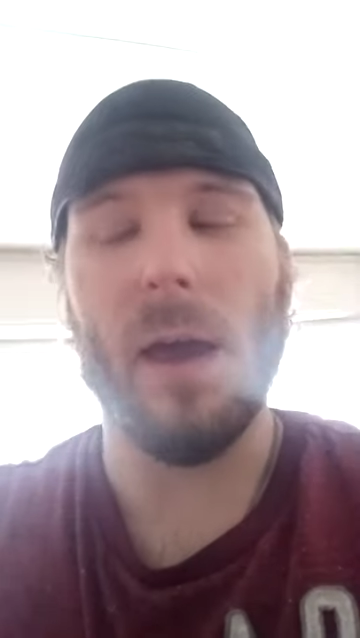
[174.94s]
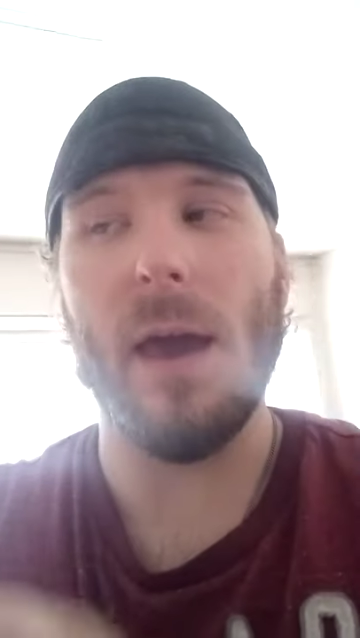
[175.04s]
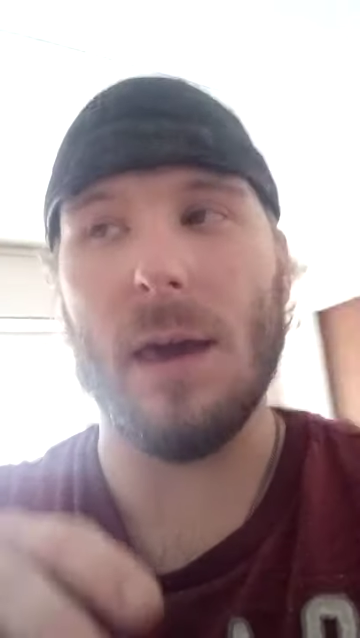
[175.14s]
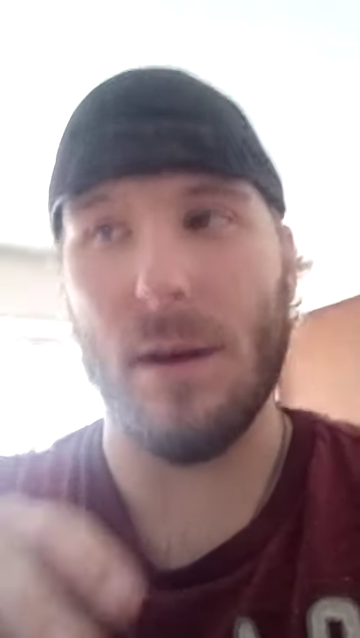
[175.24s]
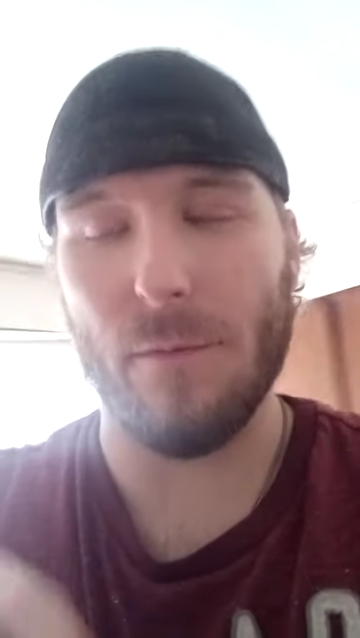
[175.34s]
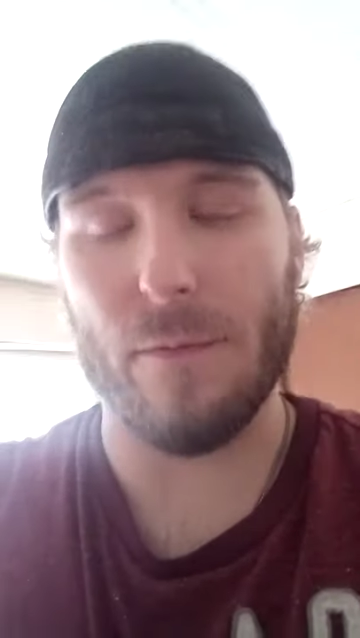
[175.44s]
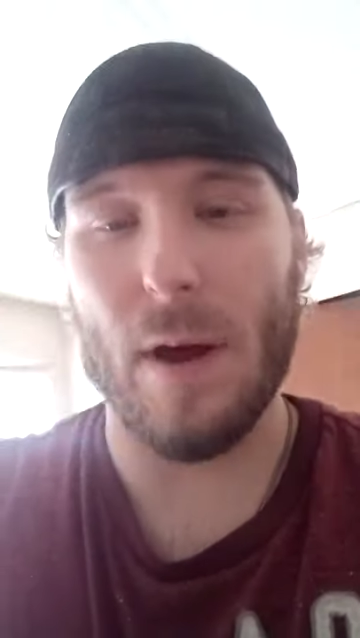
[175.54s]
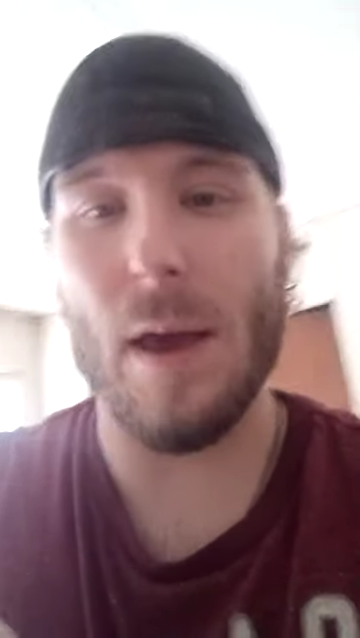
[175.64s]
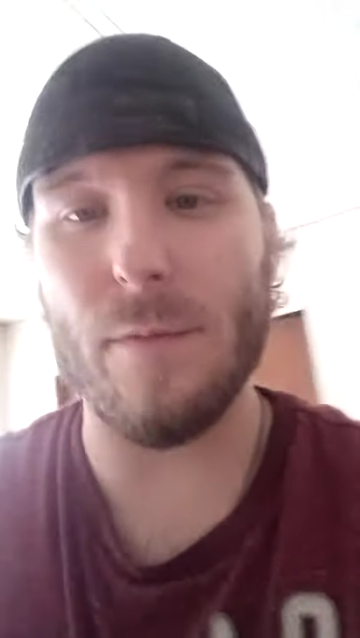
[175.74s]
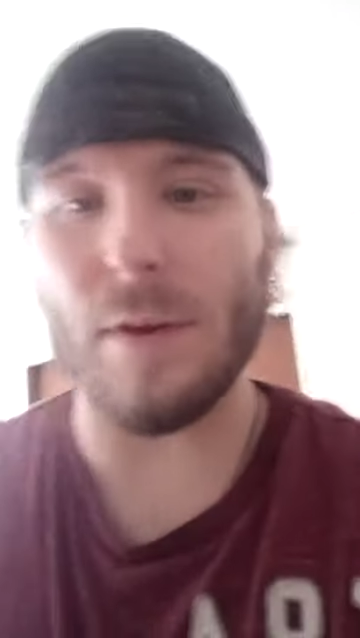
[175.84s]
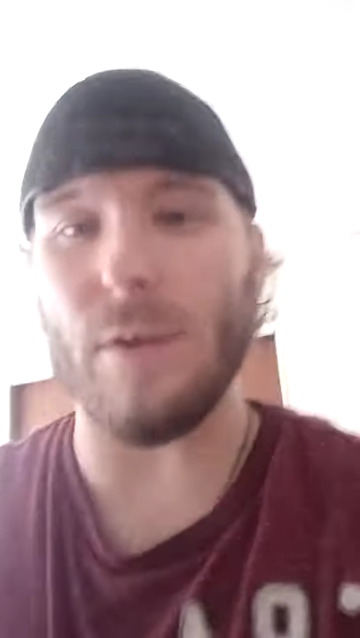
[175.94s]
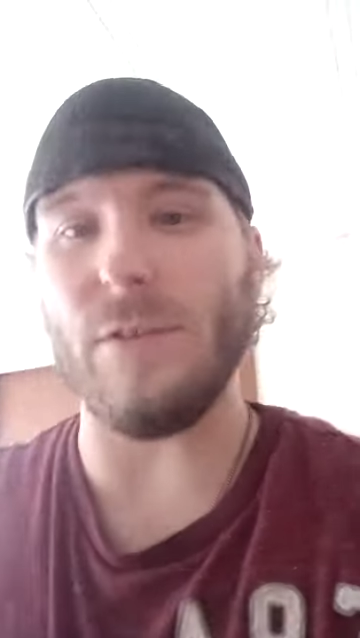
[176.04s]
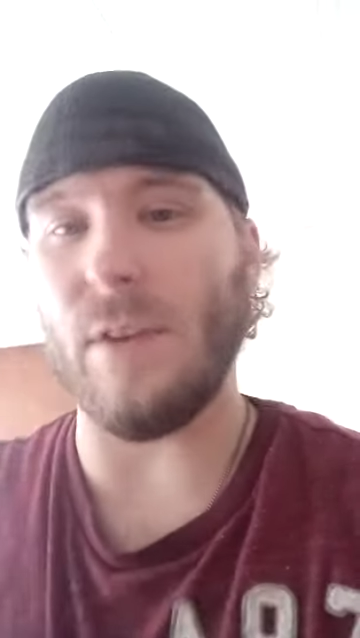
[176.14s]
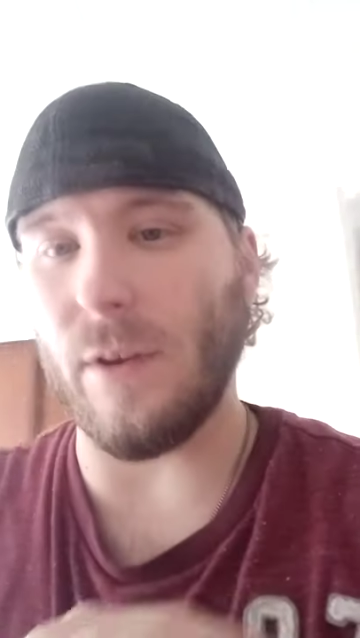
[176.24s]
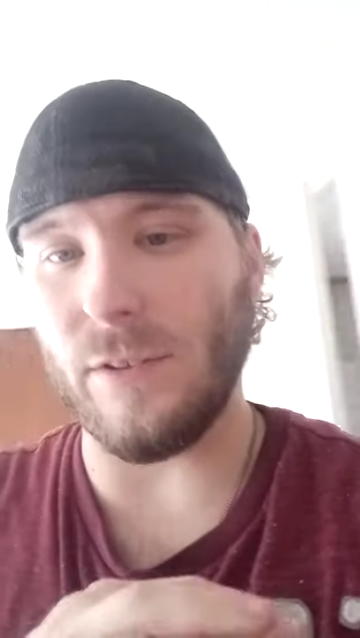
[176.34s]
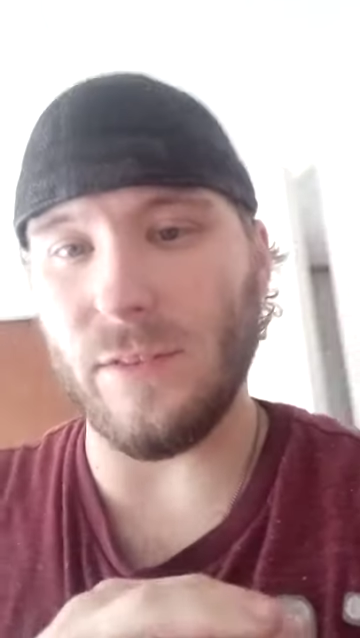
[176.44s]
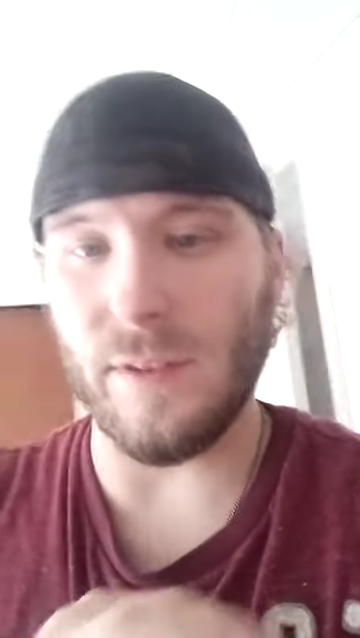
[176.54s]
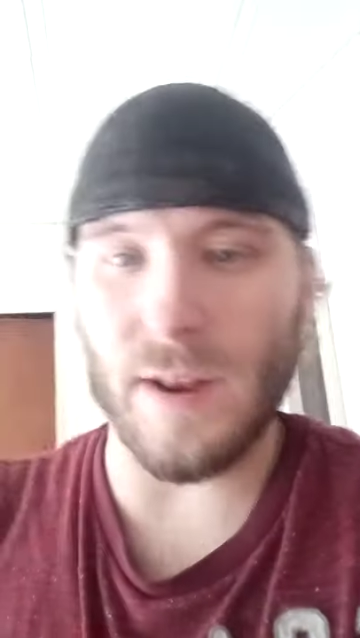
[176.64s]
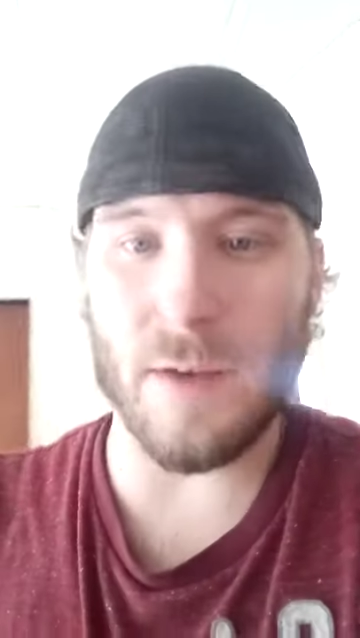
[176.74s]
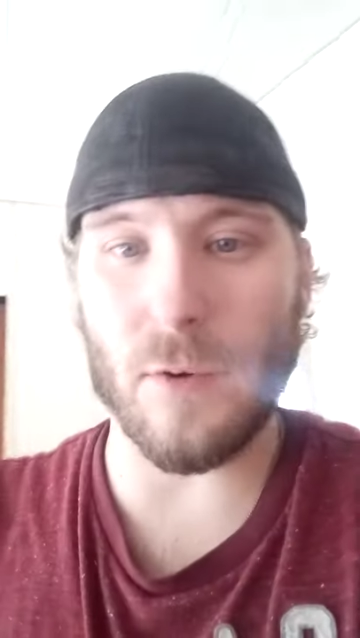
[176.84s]
and in five years, there has
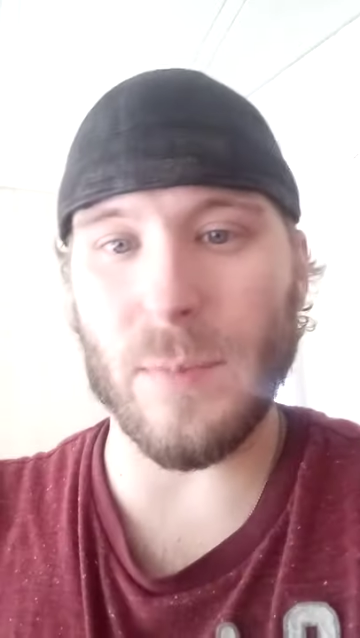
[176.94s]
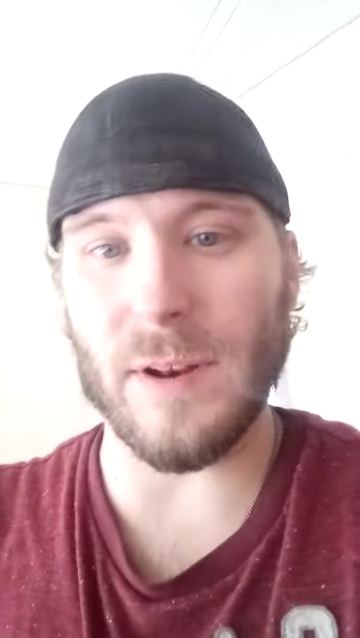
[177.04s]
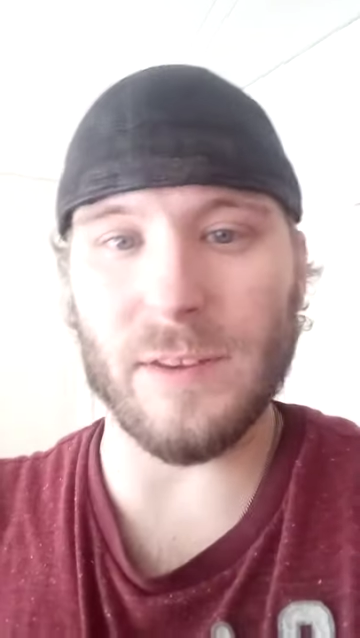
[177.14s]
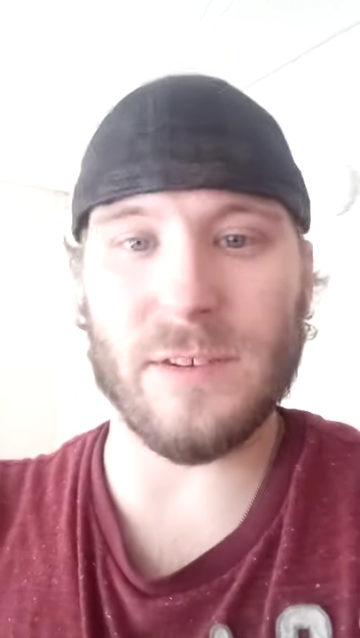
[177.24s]
never been a